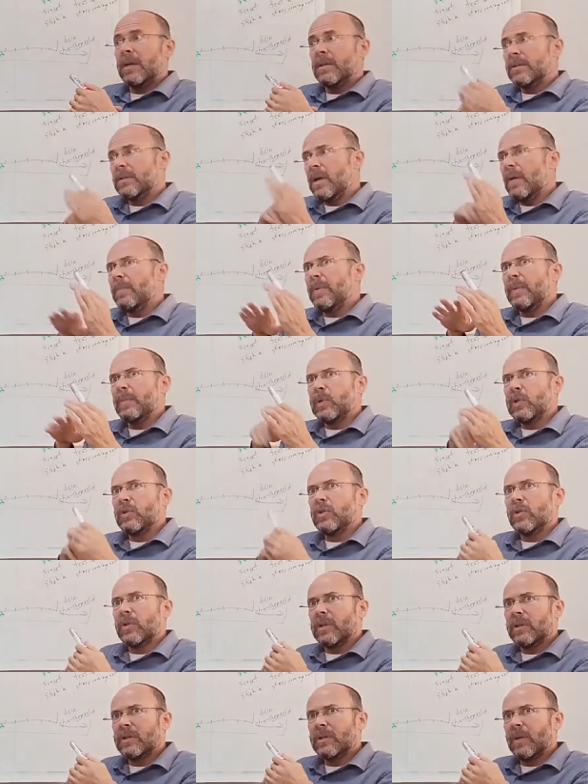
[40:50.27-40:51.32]
Some people
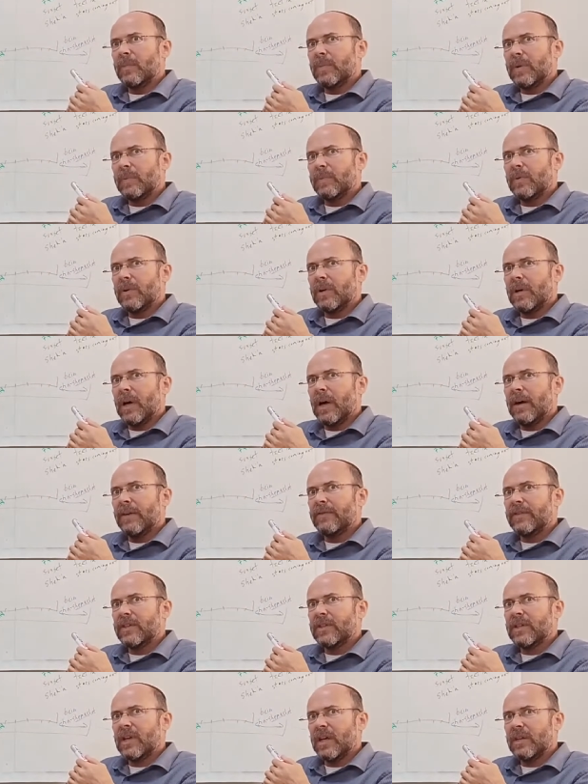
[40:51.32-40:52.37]
do it. Some people
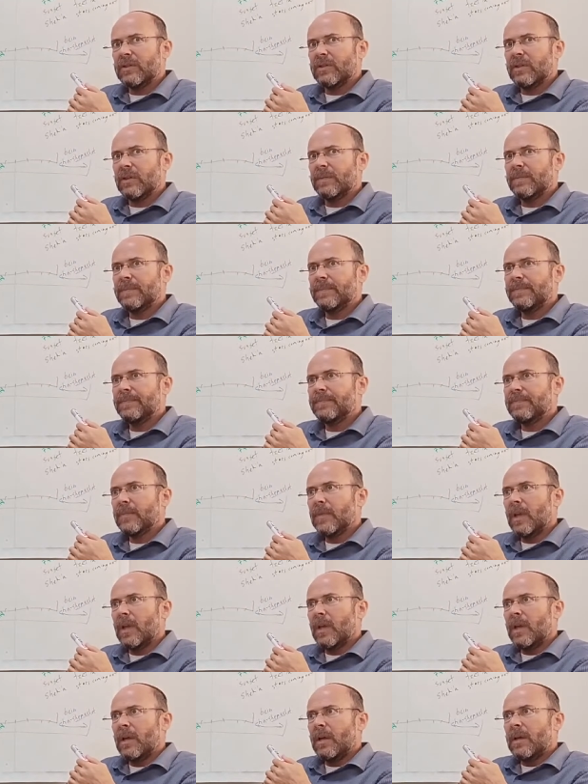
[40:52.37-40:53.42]
have this custom
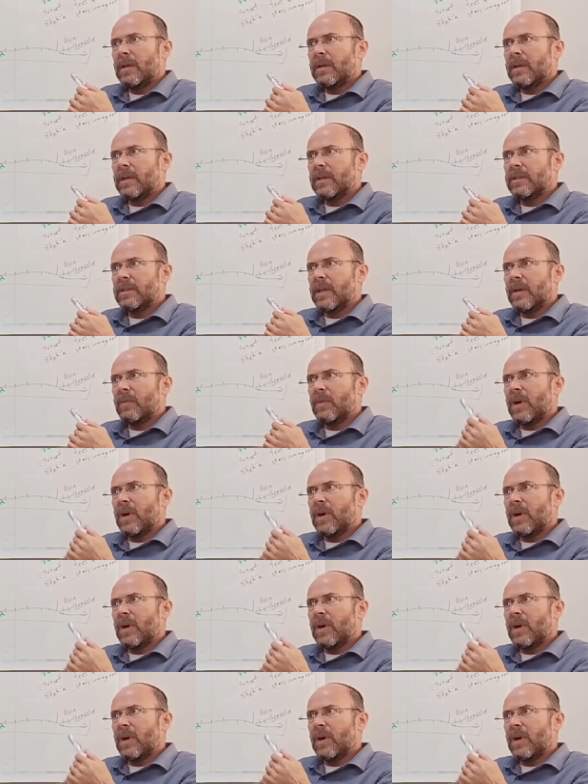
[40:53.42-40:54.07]
because they